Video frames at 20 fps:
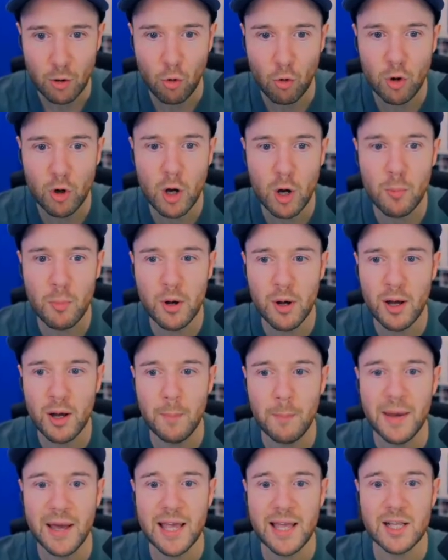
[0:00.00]

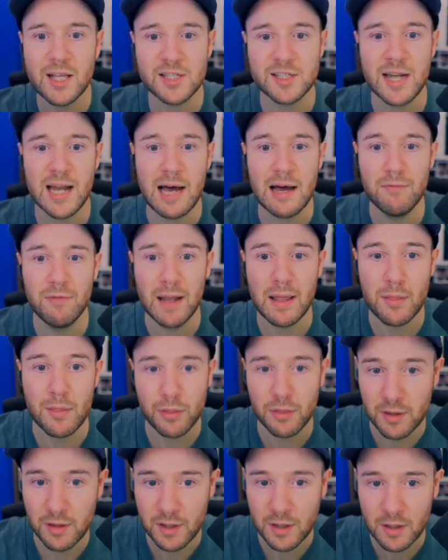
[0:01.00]
Cordoba, but he doesn't have
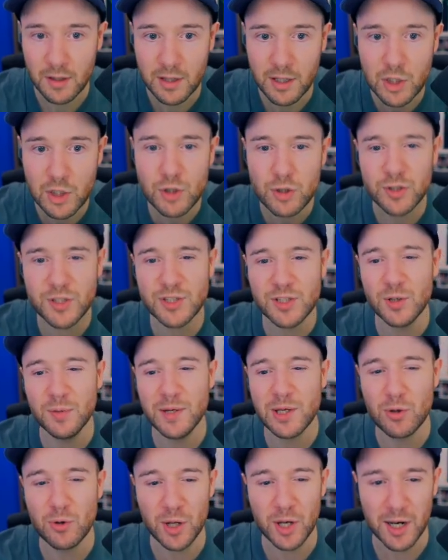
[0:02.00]
lengthy. He should still
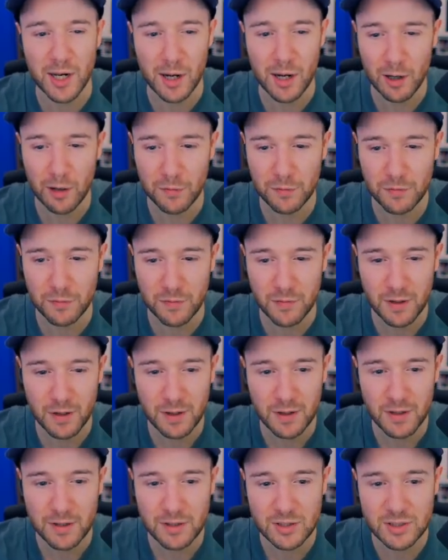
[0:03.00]
be good enough.
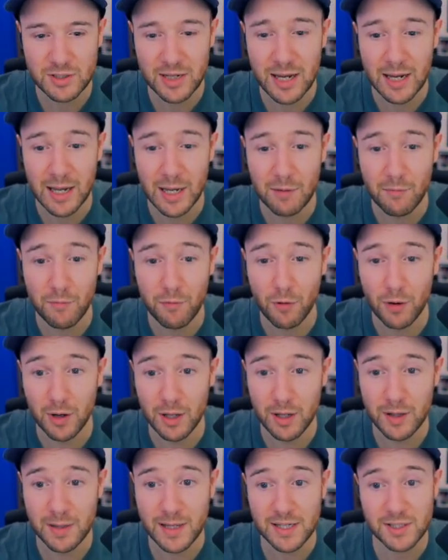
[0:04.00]
Salah and
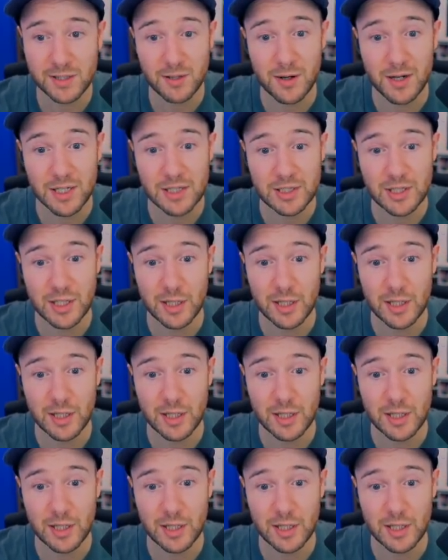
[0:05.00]
Vola. That's kind of